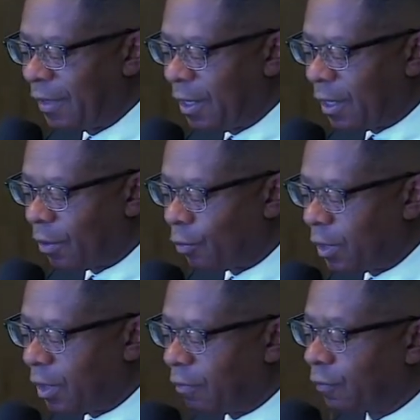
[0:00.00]

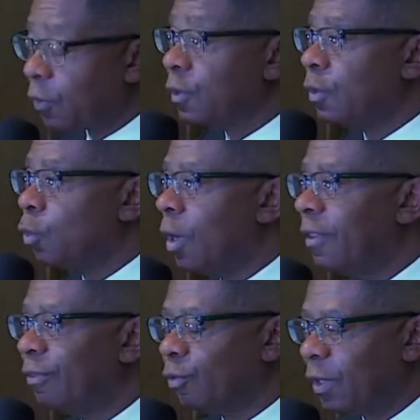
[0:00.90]
reading verses
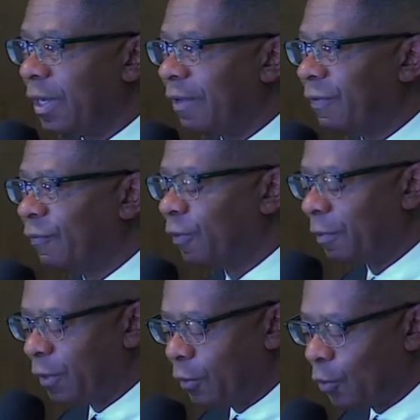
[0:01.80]
1 through 11 from
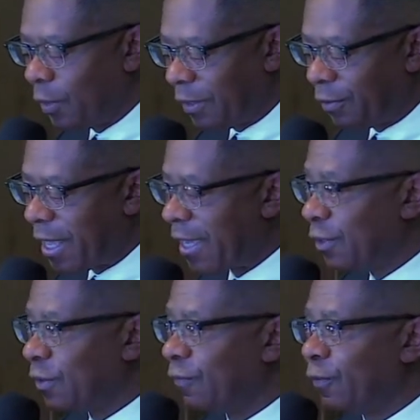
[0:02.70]
a new
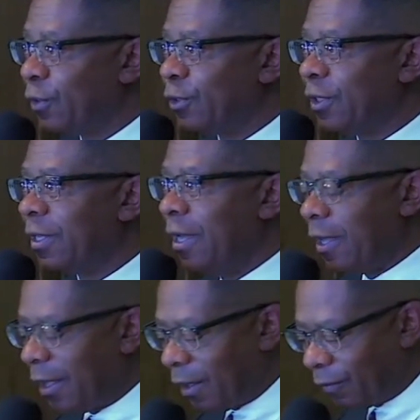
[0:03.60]
international version
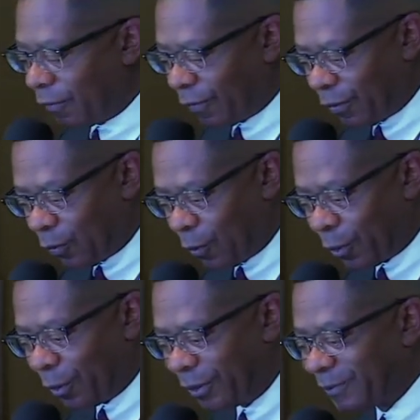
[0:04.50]
of the
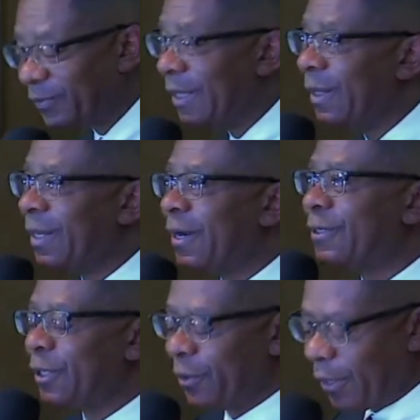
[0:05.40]
word. Let us
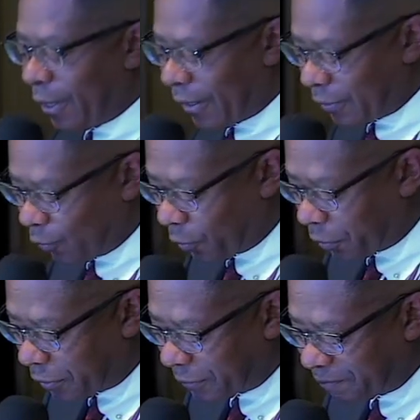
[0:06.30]
hear God's
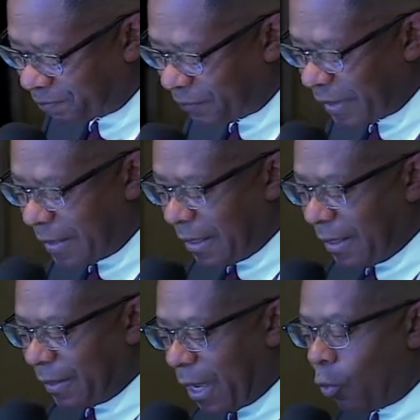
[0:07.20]
word.
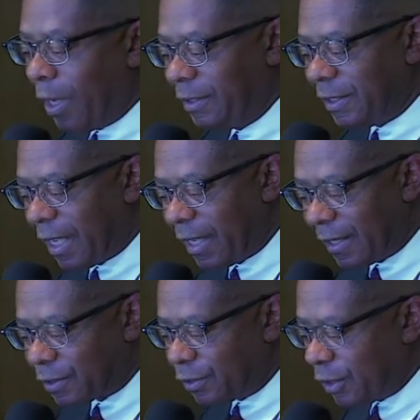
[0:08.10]
Now, one day,
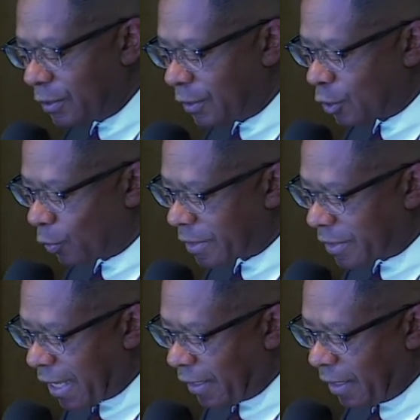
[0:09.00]
as Jesus was
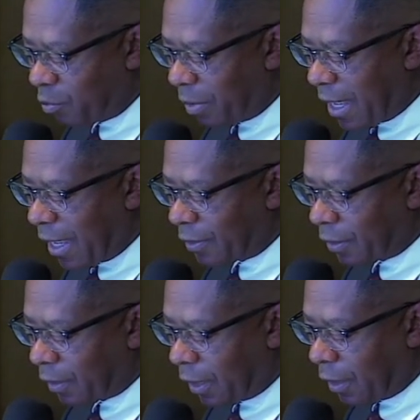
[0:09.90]
standing by the
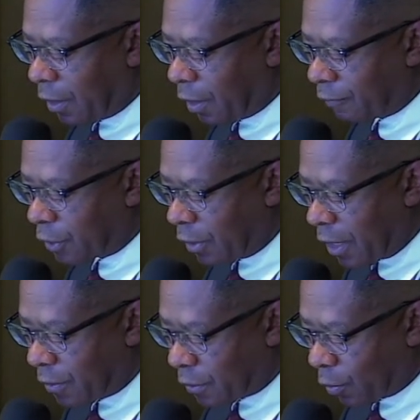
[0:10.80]
lake of
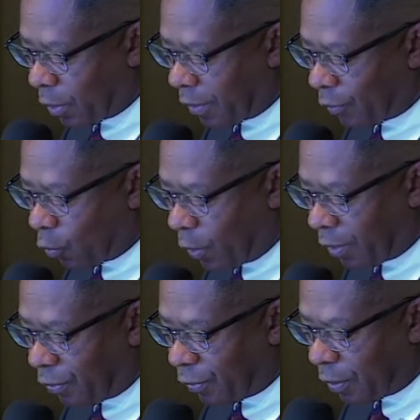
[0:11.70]
Gennesaret
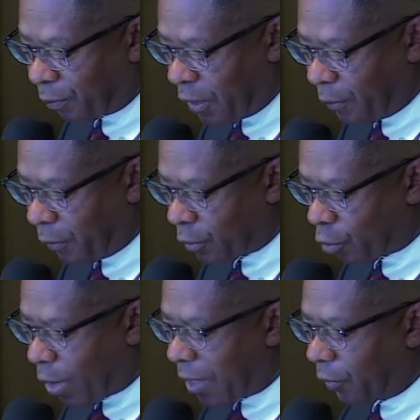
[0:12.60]
with the people
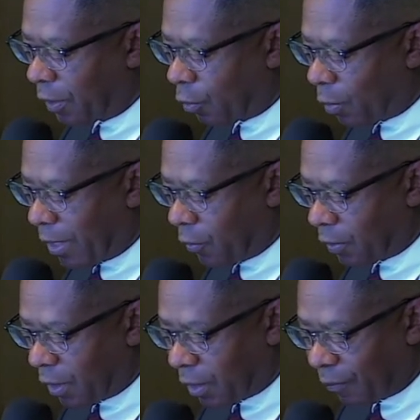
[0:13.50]
crowding around
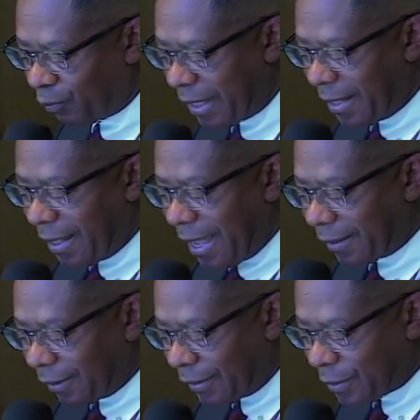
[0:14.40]
him
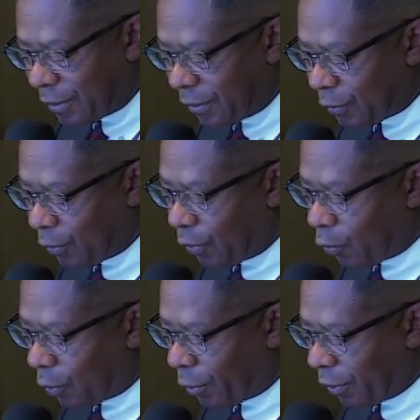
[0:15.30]
and listening to the
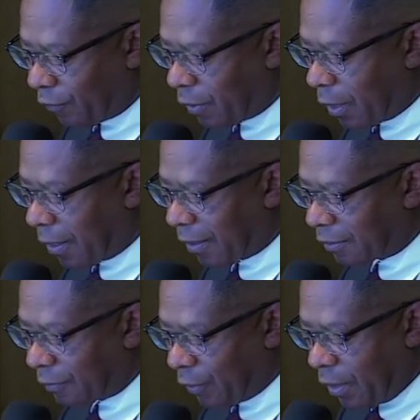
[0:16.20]
word of God,
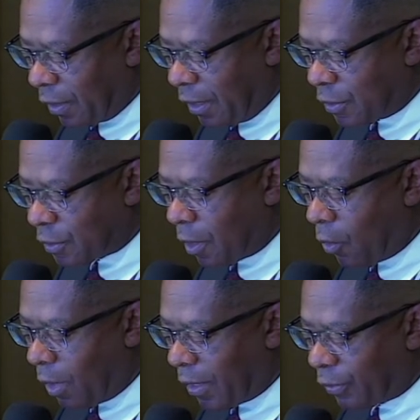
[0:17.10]
he
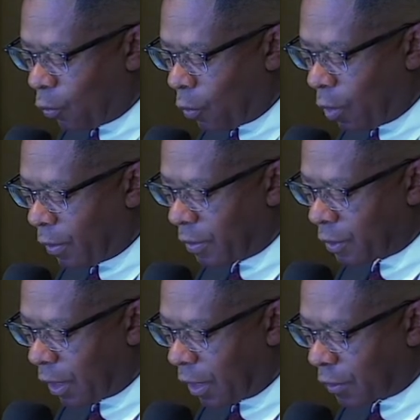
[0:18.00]
saw at the water's
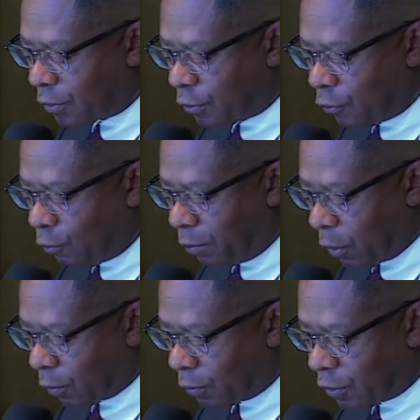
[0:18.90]
edge two
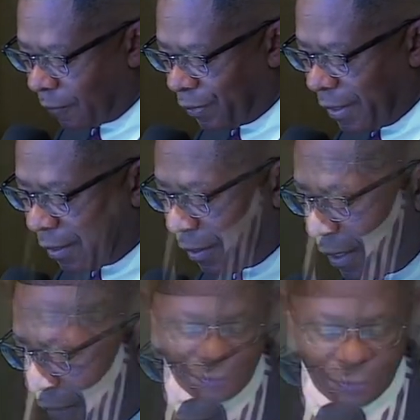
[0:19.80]
boats
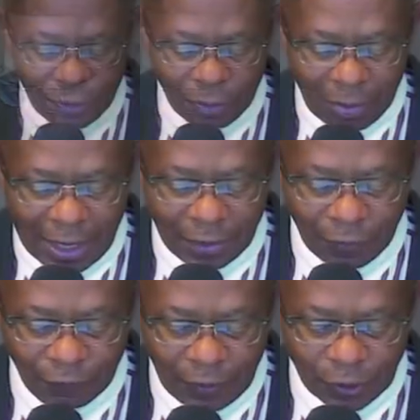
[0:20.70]
left there by the
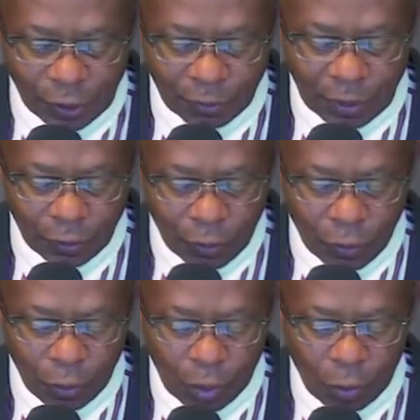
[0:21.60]
fishermen who
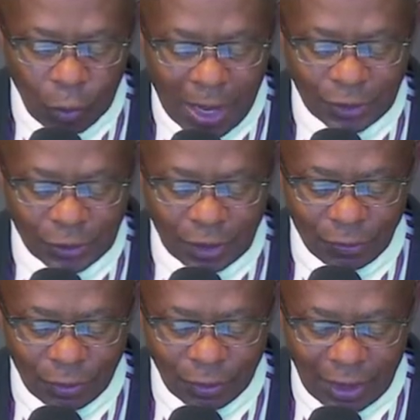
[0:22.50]
were washing
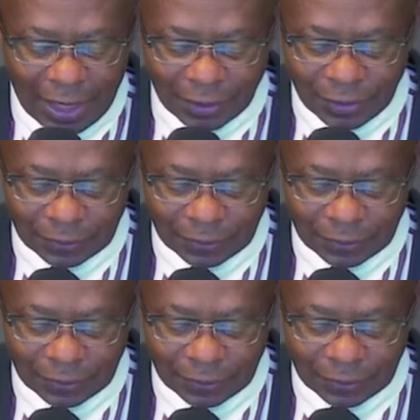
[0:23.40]
their nets